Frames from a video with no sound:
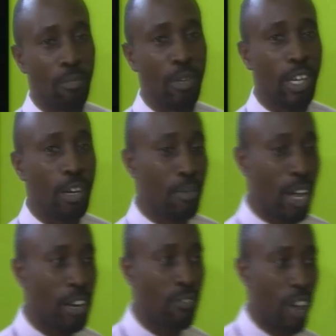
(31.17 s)
begin by
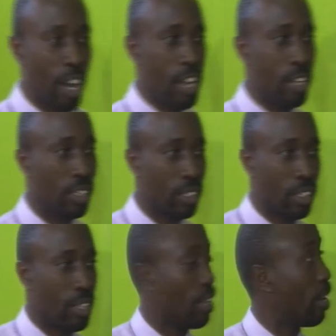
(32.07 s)
defining
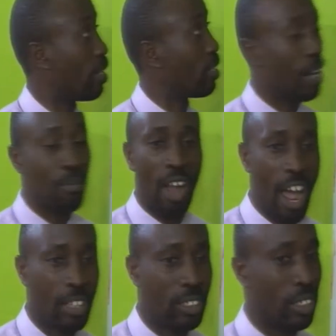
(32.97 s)
the term
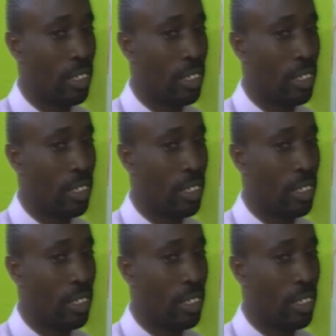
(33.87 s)
light.